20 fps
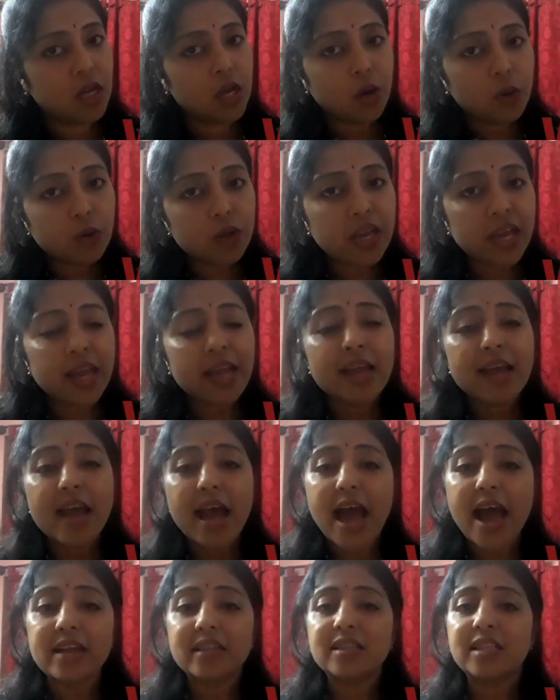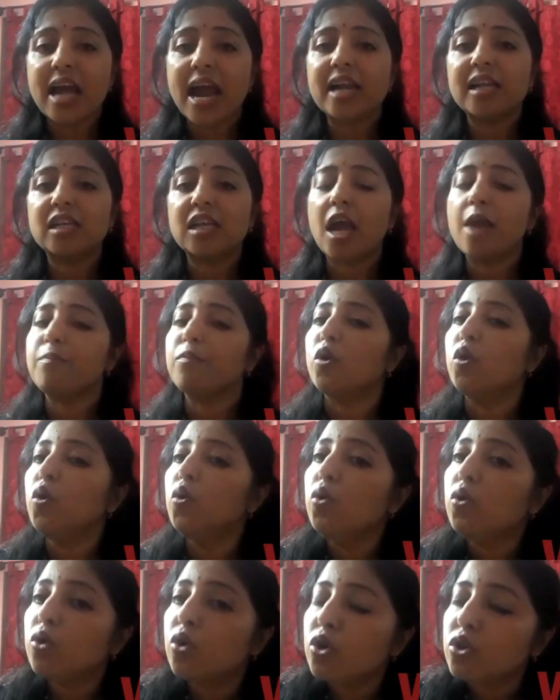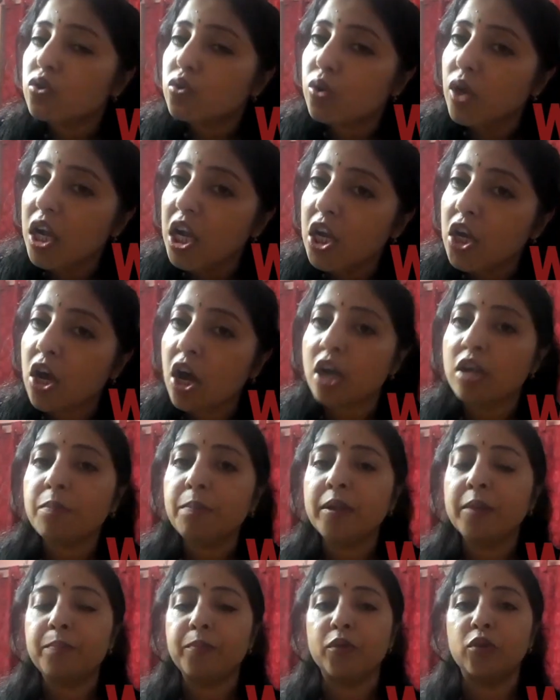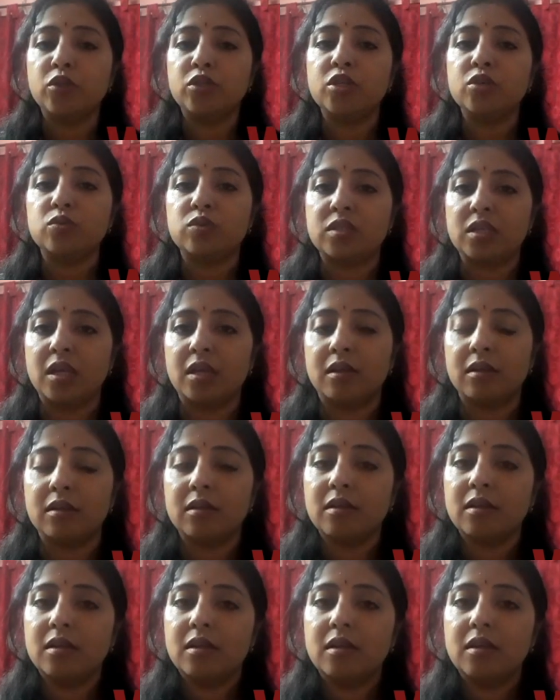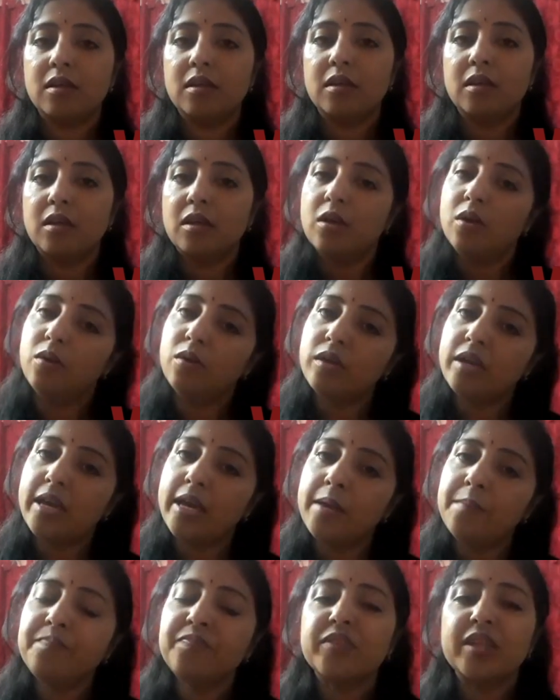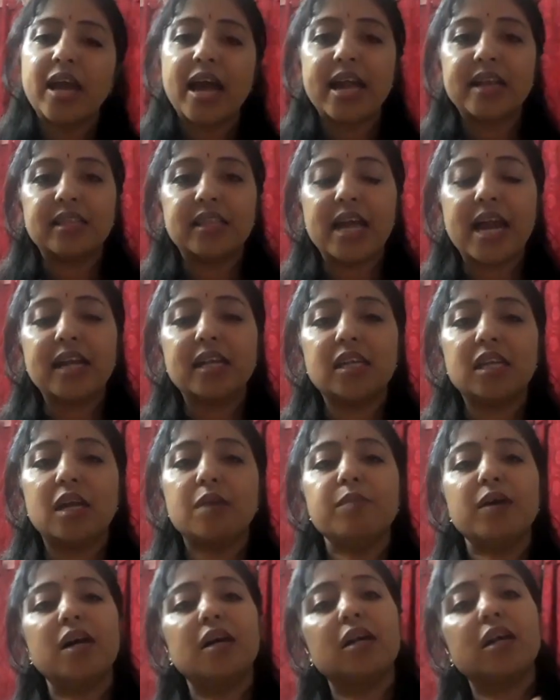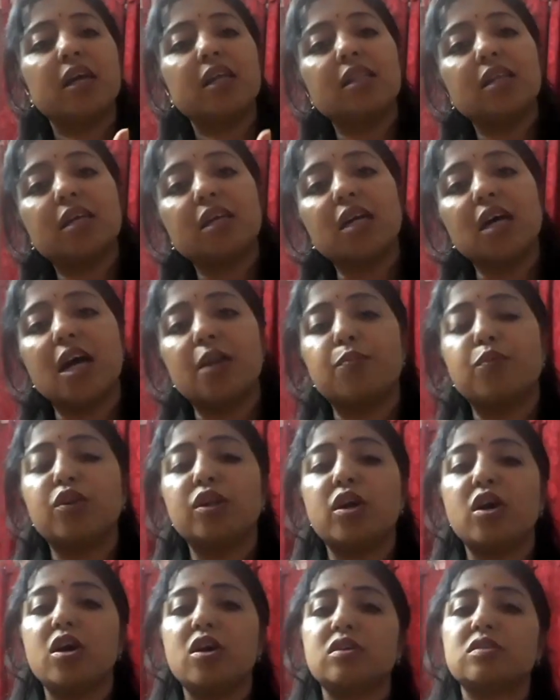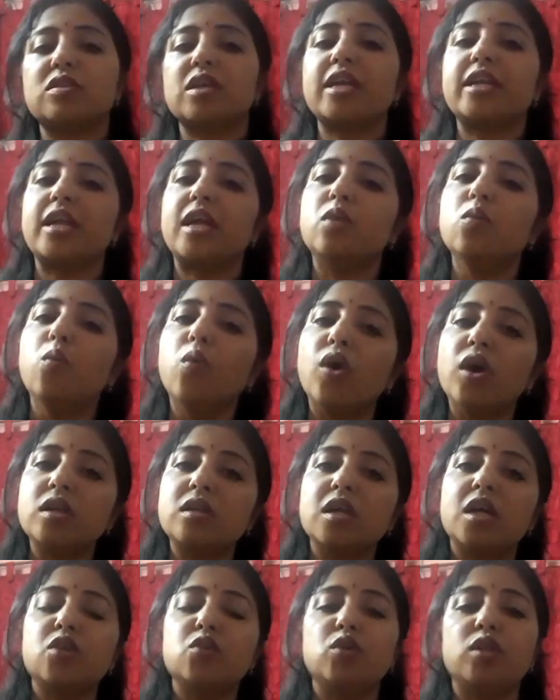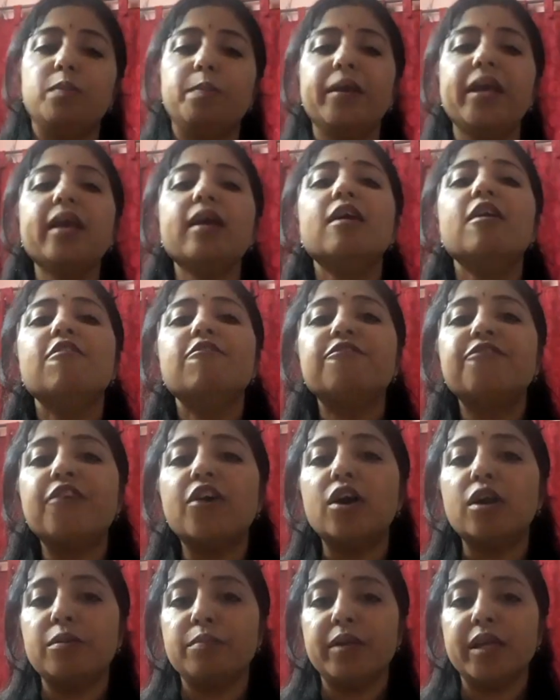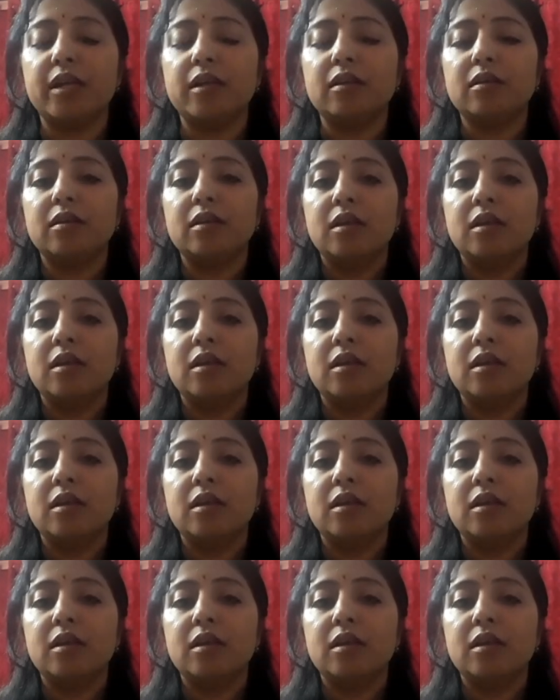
Okay, at that time glucose will not be producing. Okay, at that time again the carbon dioxide and water will be forming.